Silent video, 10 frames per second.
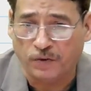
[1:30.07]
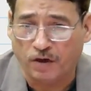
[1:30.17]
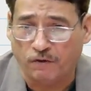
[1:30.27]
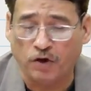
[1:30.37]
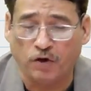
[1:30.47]

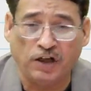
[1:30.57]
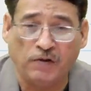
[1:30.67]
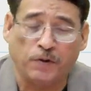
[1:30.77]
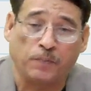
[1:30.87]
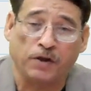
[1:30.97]
We only
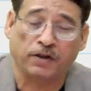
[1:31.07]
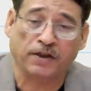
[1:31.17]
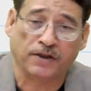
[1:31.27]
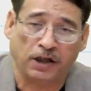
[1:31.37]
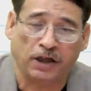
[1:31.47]
prepare the
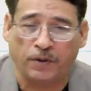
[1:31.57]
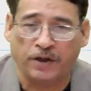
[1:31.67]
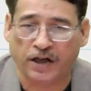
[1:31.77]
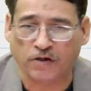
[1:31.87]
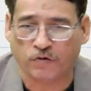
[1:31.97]
statement,
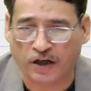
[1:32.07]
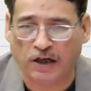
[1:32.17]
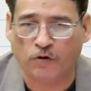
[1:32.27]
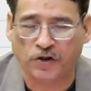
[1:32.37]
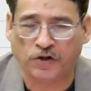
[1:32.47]
that is
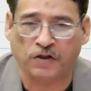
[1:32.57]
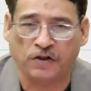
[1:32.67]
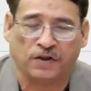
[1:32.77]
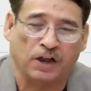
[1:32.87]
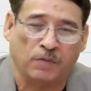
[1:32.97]
valuation
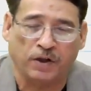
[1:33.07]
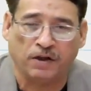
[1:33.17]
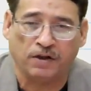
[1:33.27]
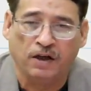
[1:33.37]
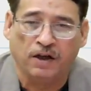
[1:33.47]
statement,
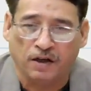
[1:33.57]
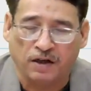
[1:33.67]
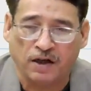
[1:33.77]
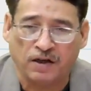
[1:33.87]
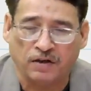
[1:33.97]
correct?